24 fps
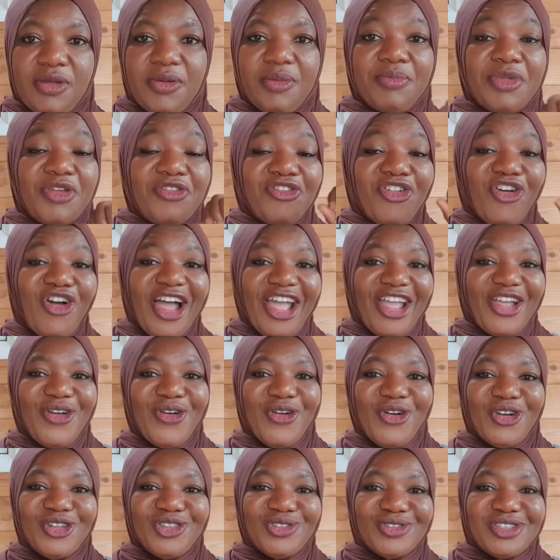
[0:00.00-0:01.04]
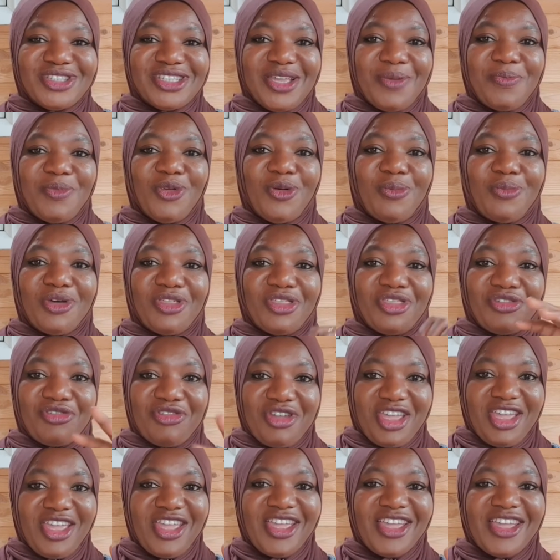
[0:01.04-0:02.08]
Before I go on to tip number
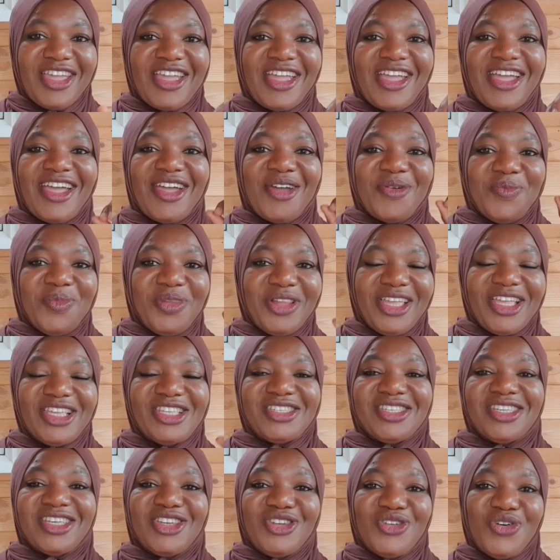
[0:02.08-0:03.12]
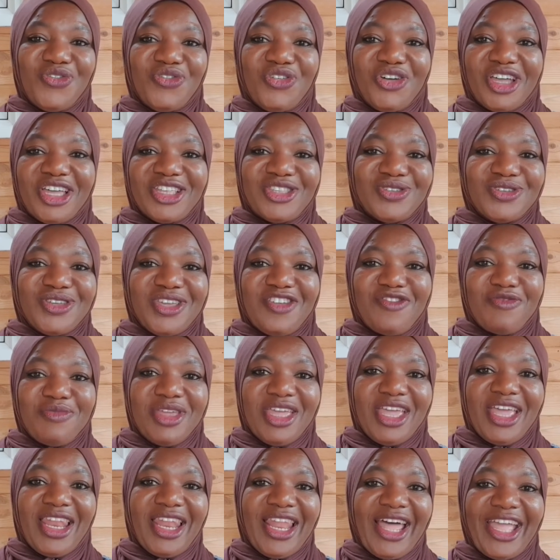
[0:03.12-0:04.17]
three, please don't forget to give
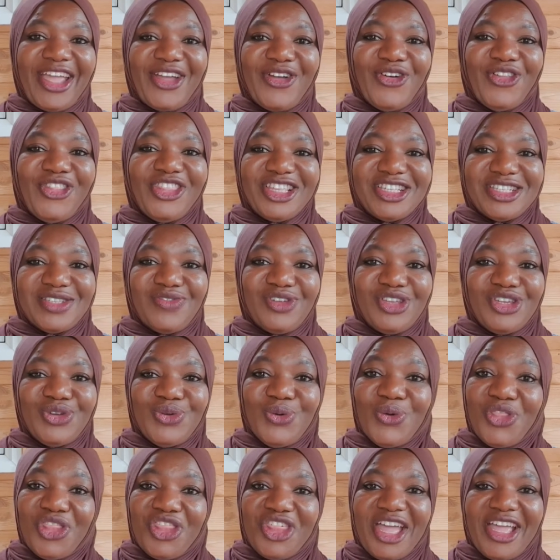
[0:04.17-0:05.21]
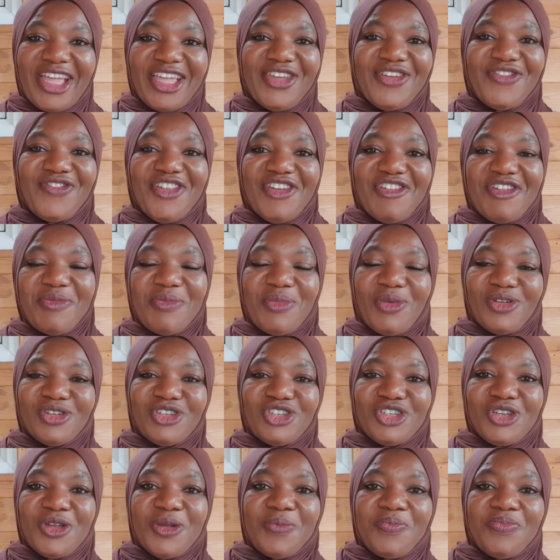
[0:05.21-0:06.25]
me a like on this video. Thank you very
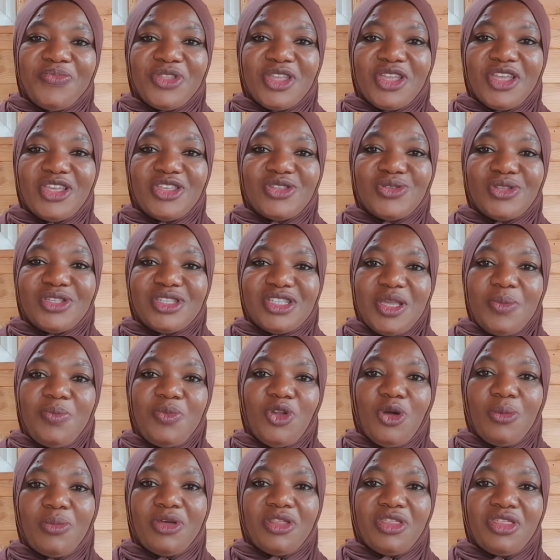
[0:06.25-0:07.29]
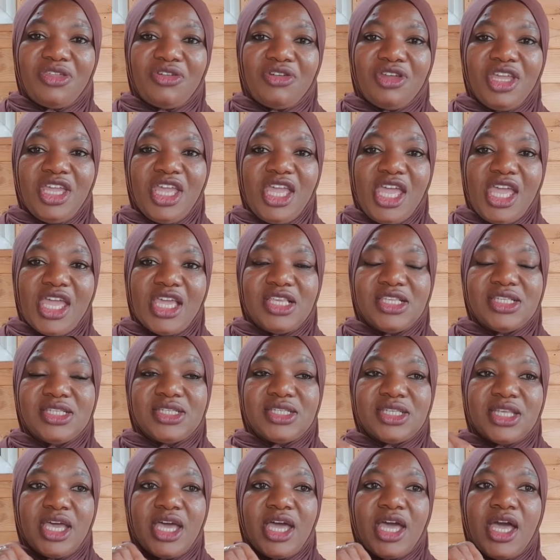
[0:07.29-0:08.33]
much. So tip number three
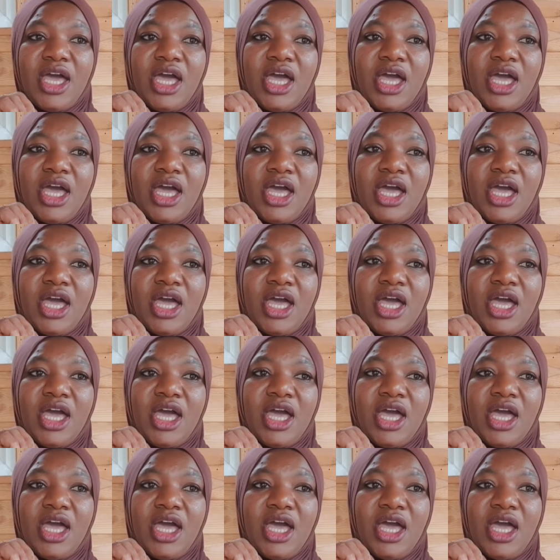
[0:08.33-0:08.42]
is